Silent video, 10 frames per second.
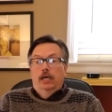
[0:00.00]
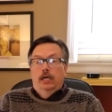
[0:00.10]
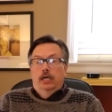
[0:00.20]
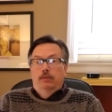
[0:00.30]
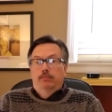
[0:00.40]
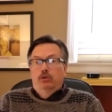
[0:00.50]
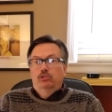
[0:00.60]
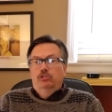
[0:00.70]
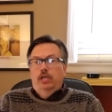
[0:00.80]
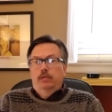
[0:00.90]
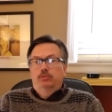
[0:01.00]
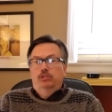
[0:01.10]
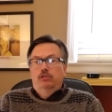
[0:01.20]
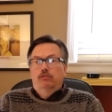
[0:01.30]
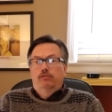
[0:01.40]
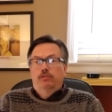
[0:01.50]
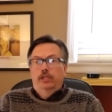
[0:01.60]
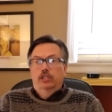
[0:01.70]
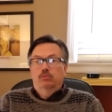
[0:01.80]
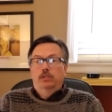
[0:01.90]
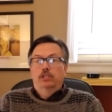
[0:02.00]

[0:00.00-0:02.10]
Those types of things we